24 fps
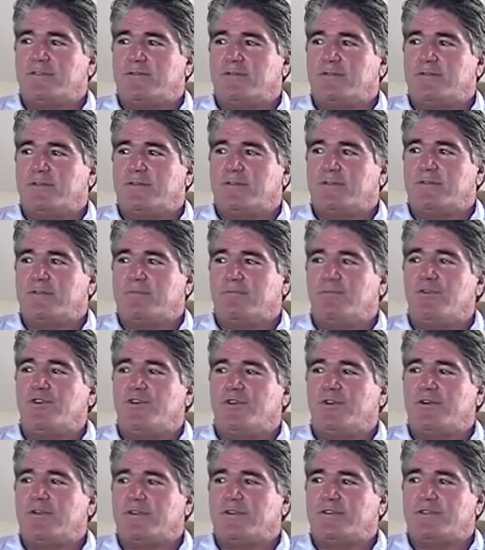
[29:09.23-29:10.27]
the mud
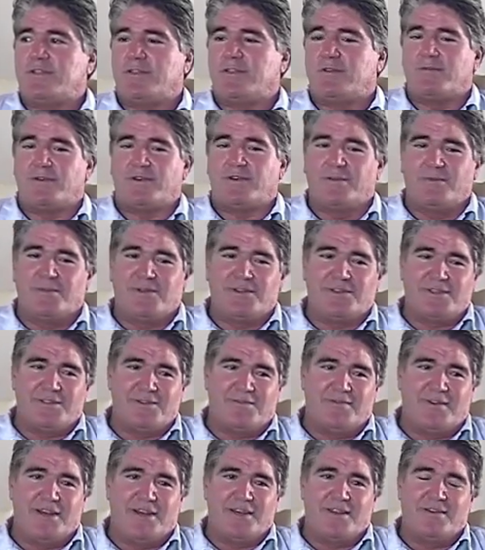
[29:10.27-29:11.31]
huts, and they would come into the
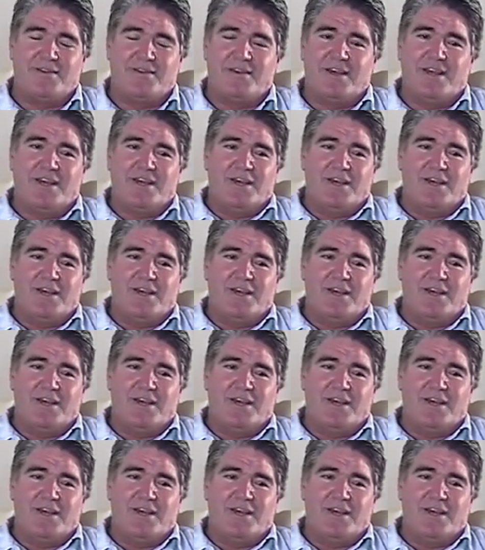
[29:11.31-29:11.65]
venue.